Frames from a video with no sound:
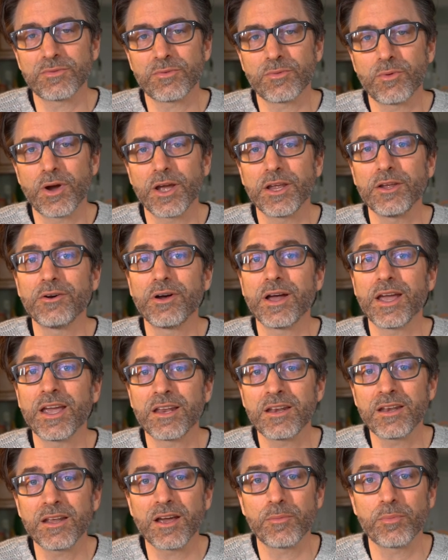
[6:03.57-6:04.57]
what you'll
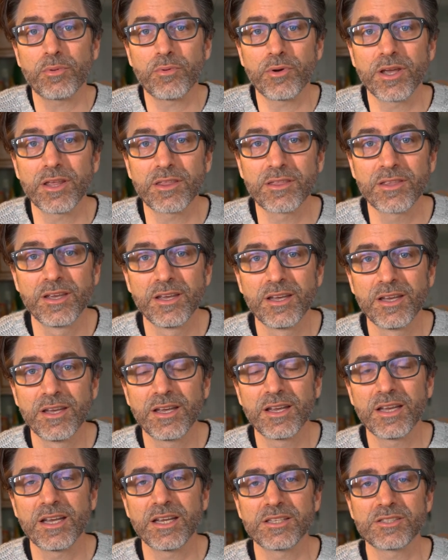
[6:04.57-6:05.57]
end up with
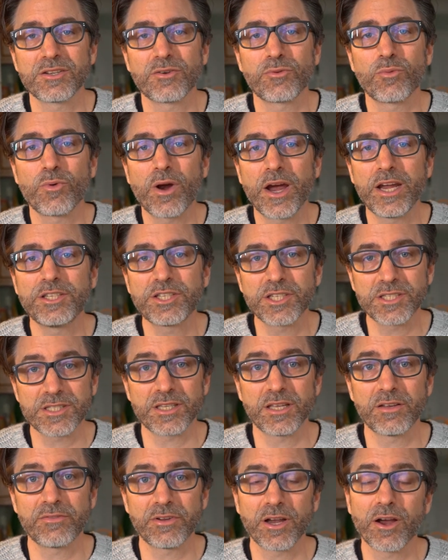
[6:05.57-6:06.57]
is a
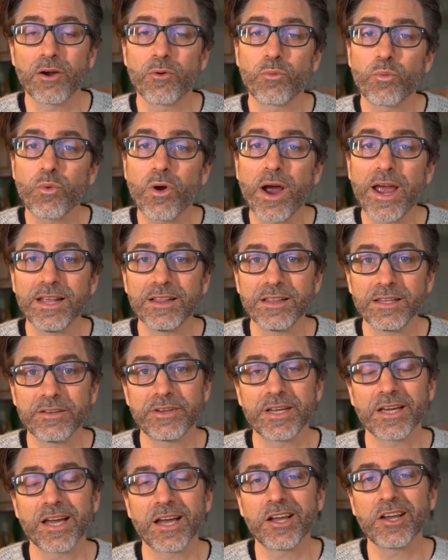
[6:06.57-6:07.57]
righteous living, a right
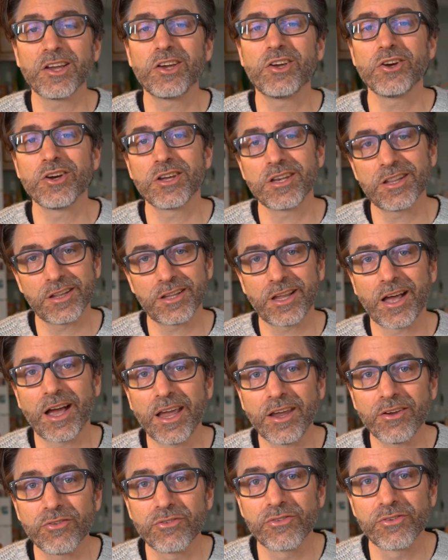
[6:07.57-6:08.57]
living, a good
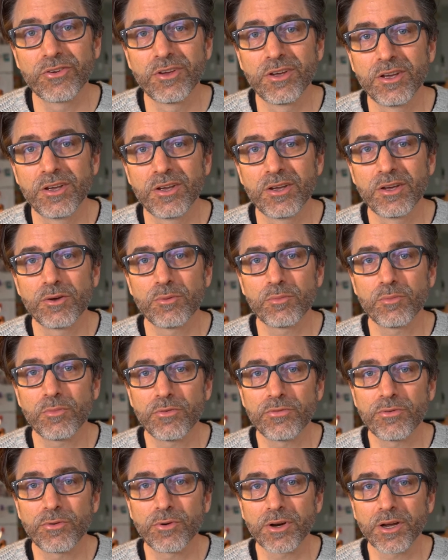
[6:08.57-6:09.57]
life
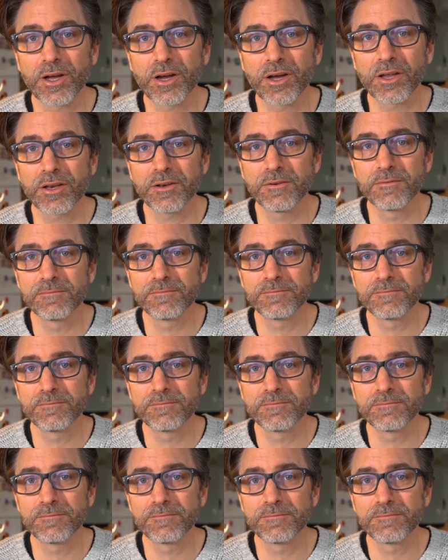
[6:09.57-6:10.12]
before God.